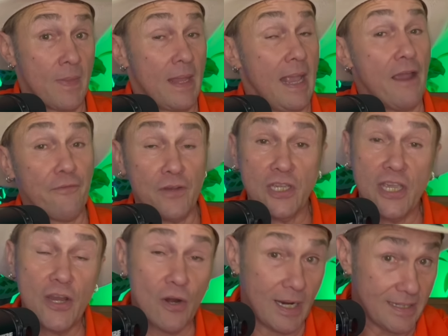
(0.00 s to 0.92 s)
Every
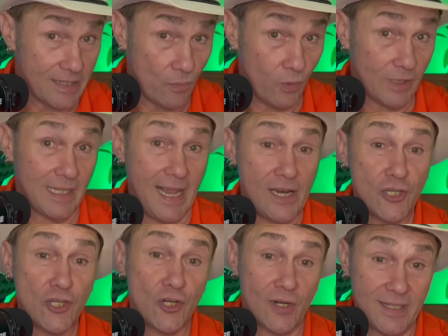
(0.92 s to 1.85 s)
year, I did one
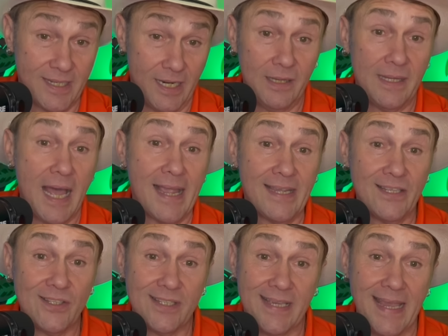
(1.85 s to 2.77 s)
last year. I did a
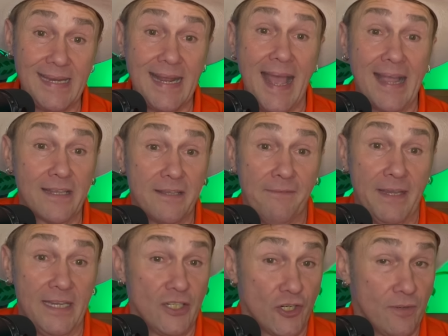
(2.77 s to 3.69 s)
Lion's Gate
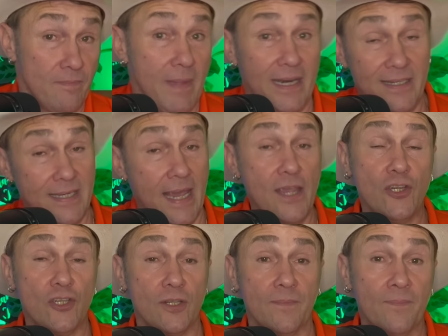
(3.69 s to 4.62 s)
activation
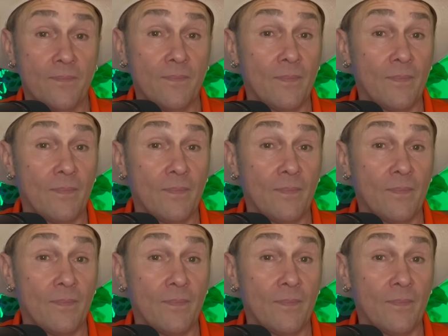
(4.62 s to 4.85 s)
meditation.